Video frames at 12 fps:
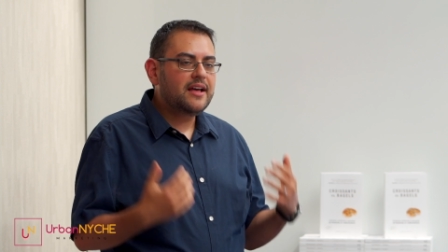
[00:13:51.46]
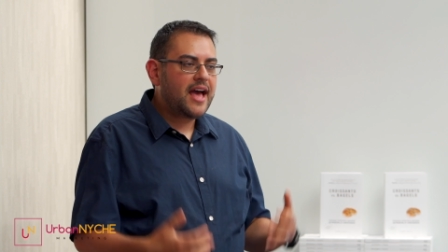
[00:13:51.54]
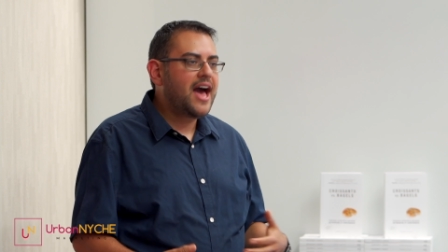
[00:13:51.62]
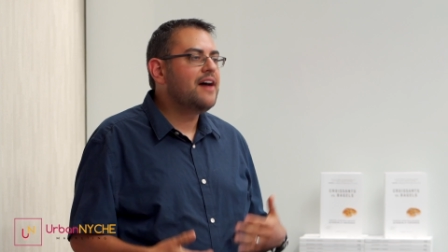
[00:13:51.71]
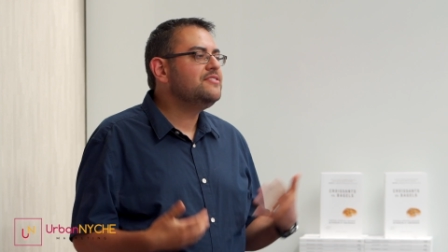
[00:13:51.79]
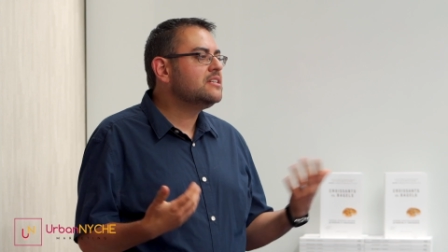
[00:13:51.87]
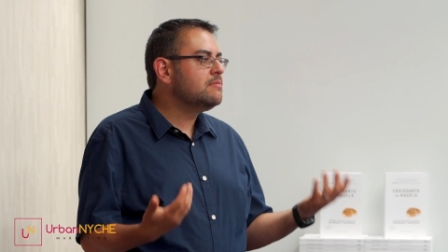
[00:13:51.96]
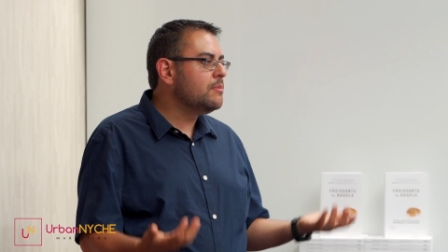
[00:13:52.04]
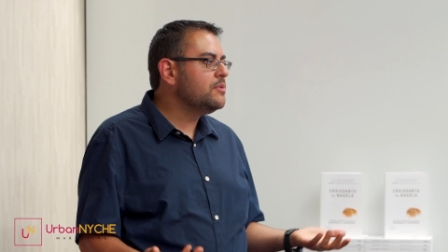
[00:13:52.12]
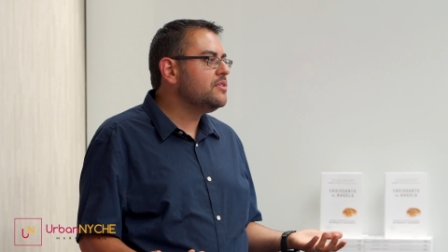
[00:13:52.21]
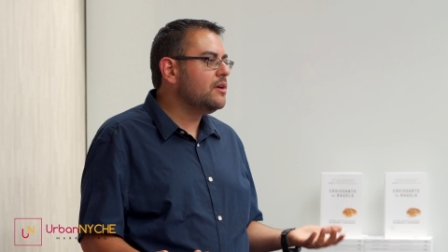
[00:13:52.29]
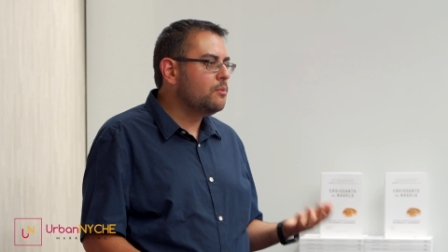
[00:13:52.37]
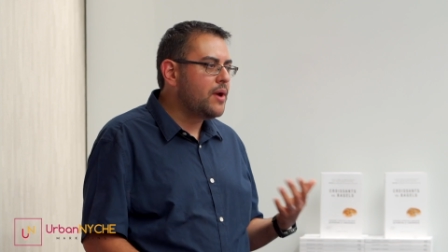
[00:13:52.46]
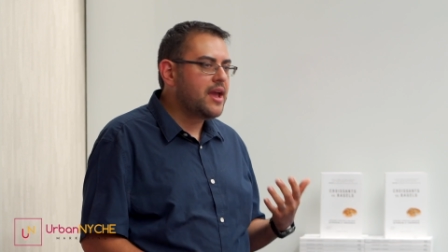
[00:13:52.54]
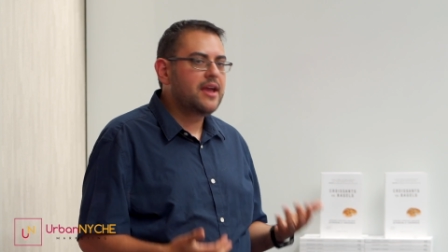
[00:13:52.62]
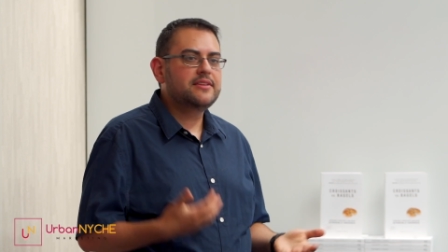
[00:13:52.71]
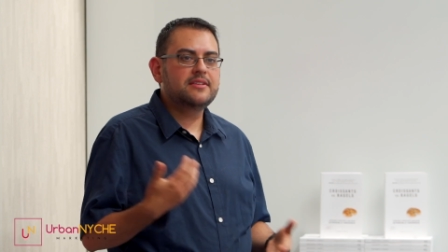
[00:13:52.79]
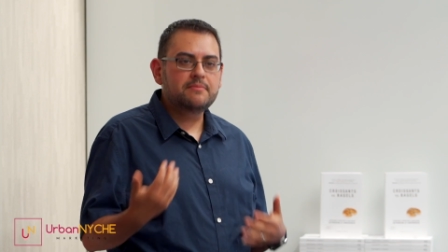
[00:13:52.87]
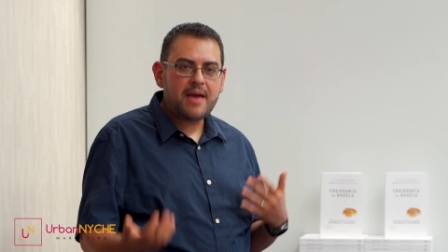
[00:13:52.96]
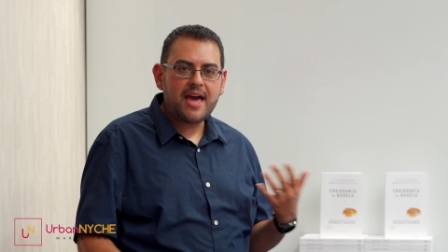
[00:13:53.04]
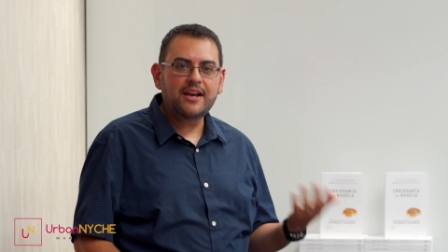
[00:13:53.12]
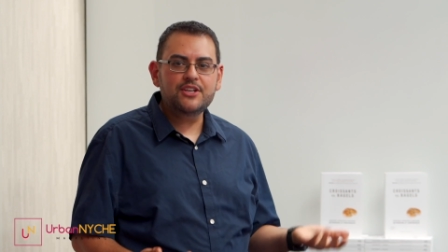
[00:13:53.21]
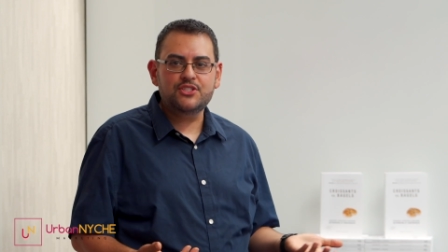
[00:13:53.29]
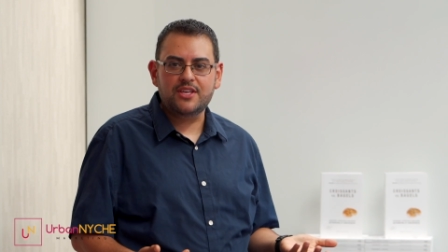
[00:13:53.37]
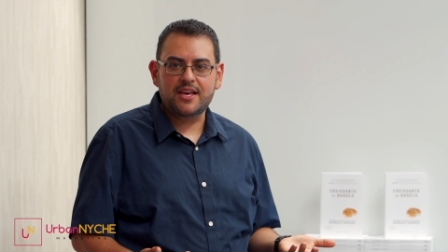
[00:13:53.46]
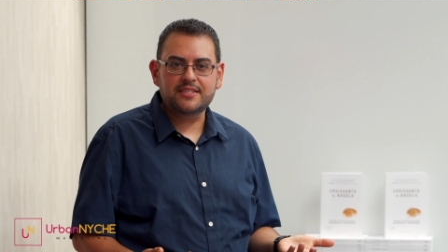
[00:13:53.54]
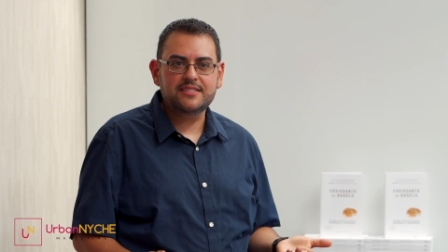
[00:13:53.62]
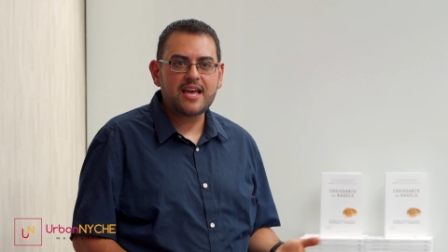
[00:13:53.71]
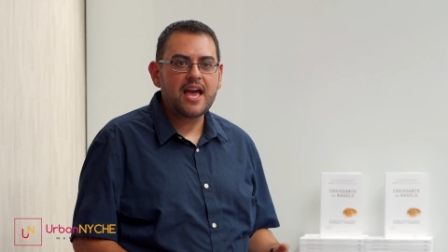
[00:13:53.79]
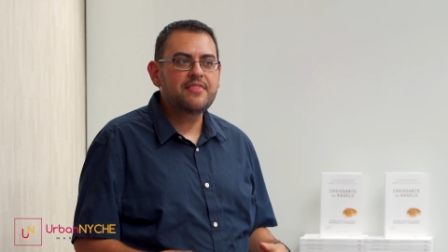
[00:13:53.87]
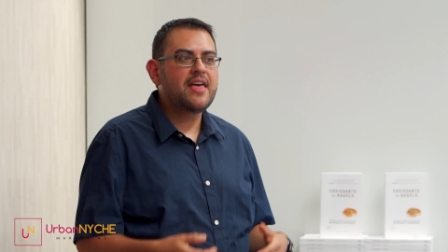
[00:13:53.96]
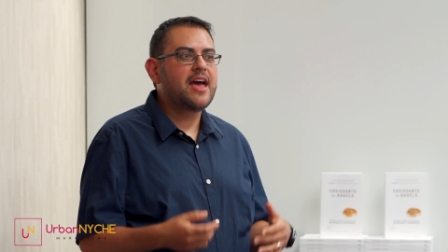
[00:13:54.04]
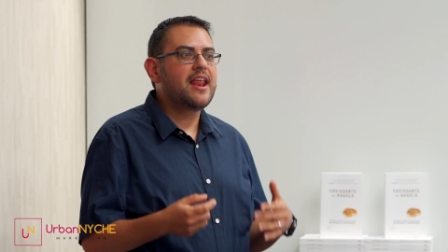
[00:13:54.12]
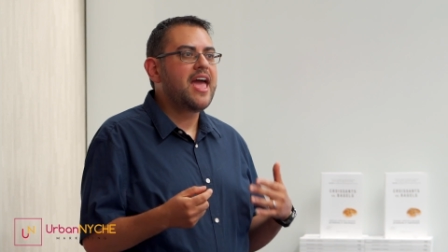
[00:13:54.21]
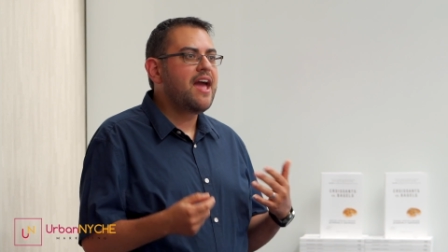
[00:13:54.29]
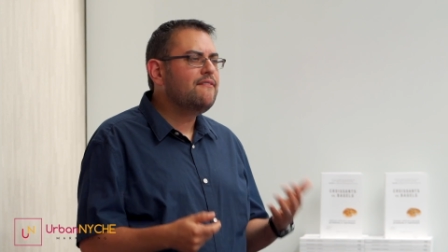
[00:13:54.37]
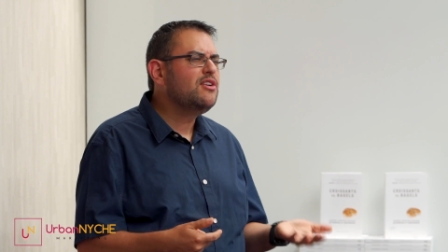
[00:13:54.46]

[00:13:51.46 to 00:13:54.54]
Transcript: have to come up with a way to manage this and that mm-hmm.